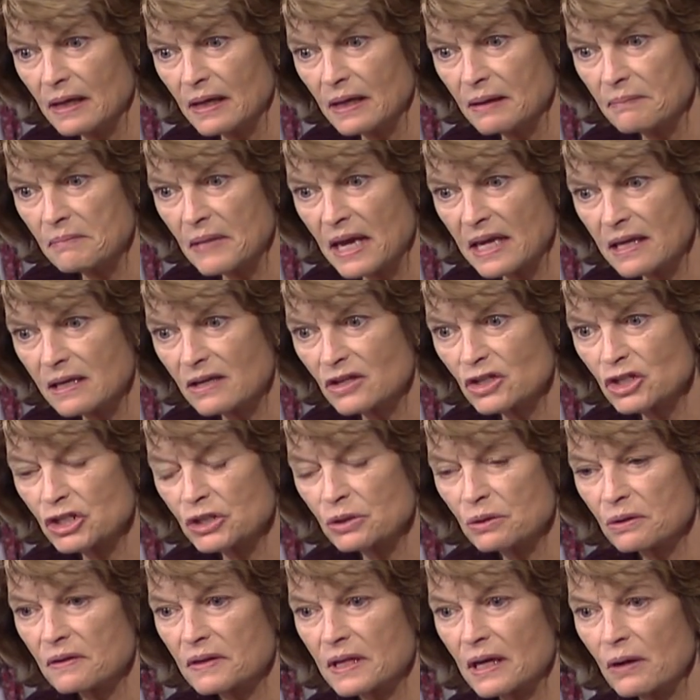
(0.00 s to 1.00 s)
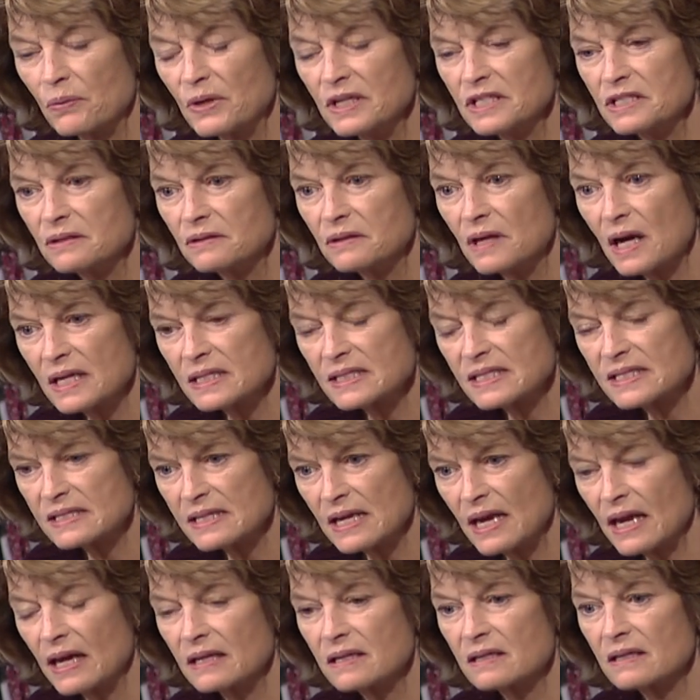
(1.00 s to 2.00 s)
in making sure that we do not
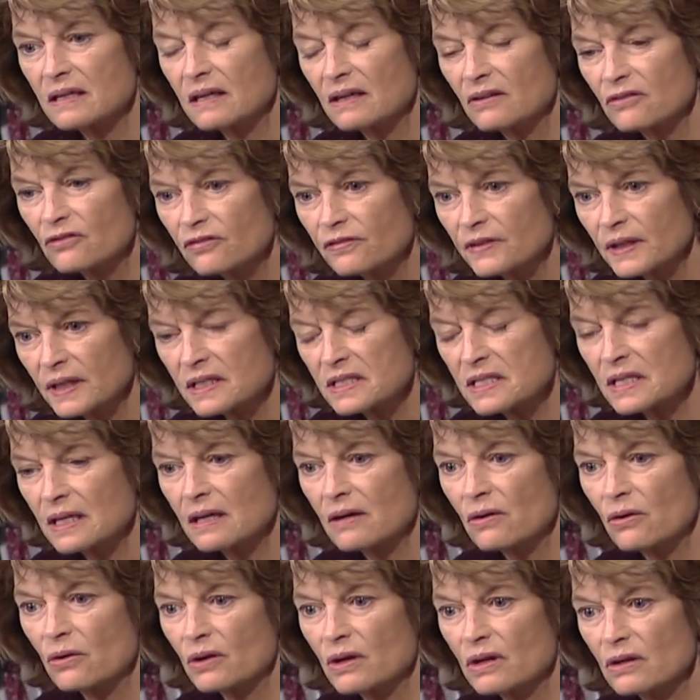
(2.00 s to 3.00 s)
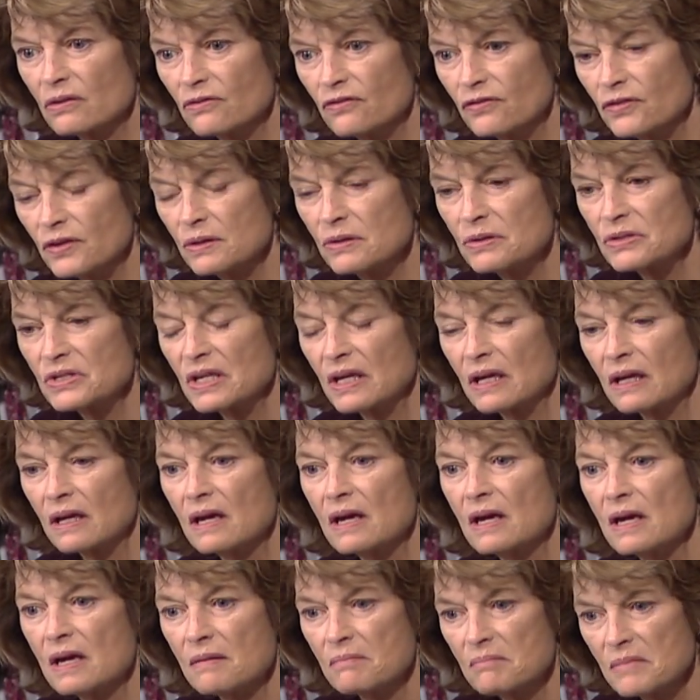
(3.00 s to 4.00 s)
send conflicting or confusing
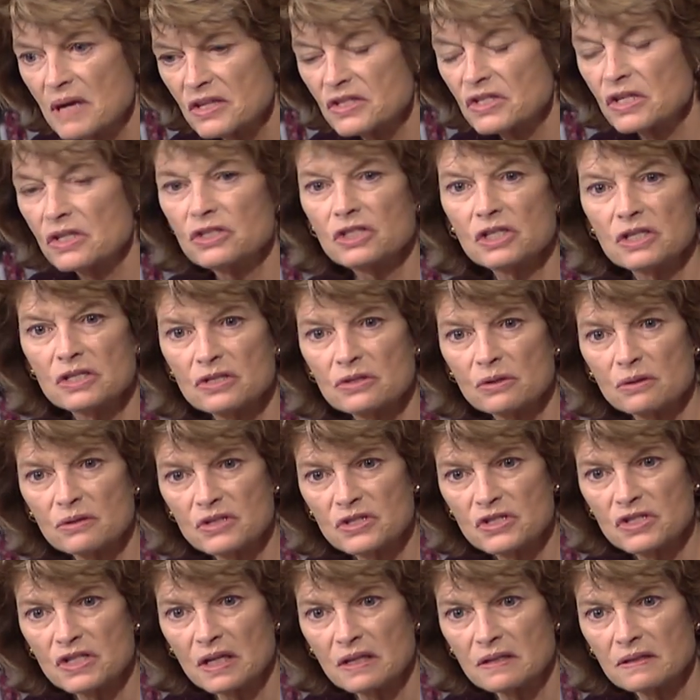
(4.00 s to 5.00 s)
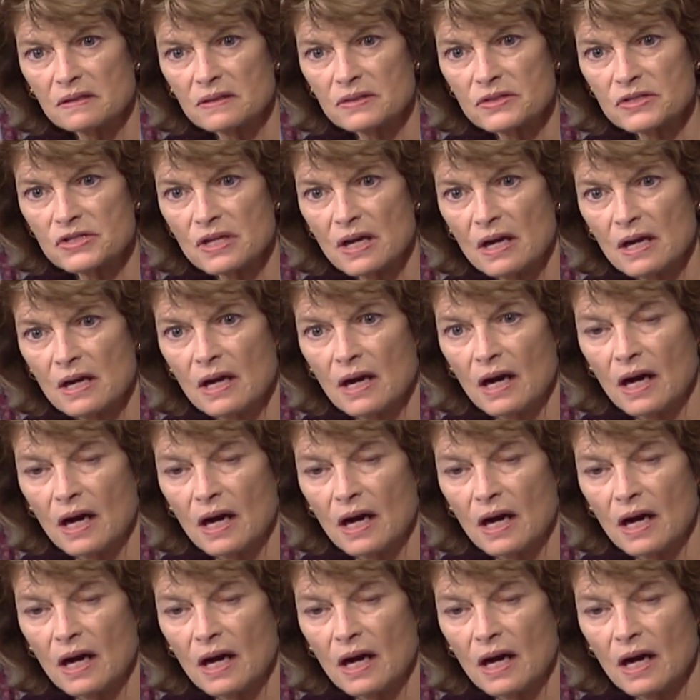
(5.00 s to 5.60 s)
messages or signals